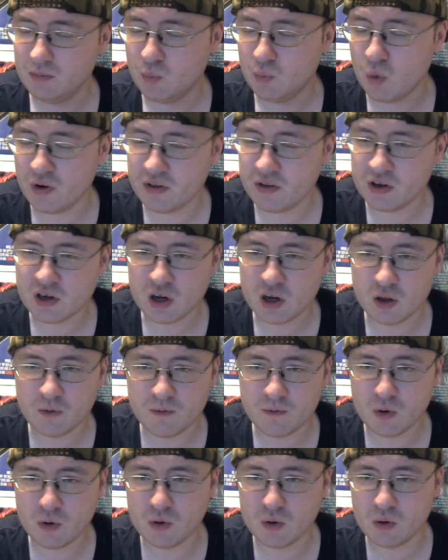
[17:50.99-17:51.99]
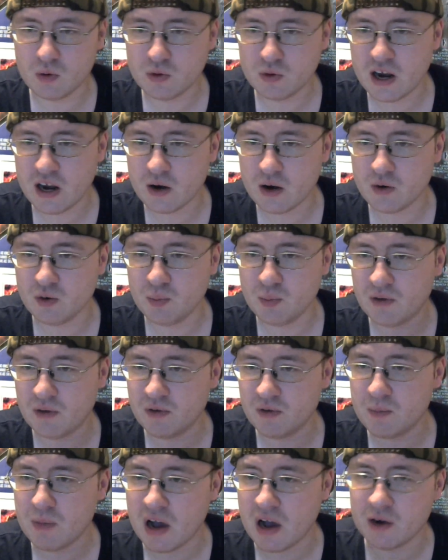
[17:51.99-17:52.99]
one of the colorful characters,
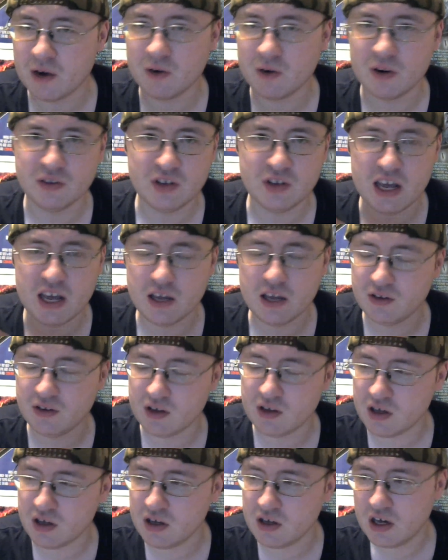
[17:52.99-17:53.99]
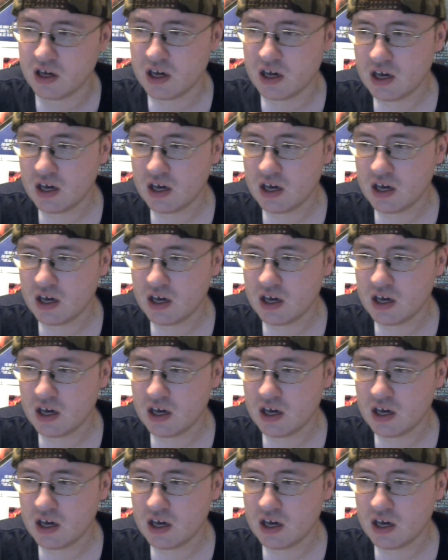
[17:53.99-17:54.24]
Beverly Bonner as Casey,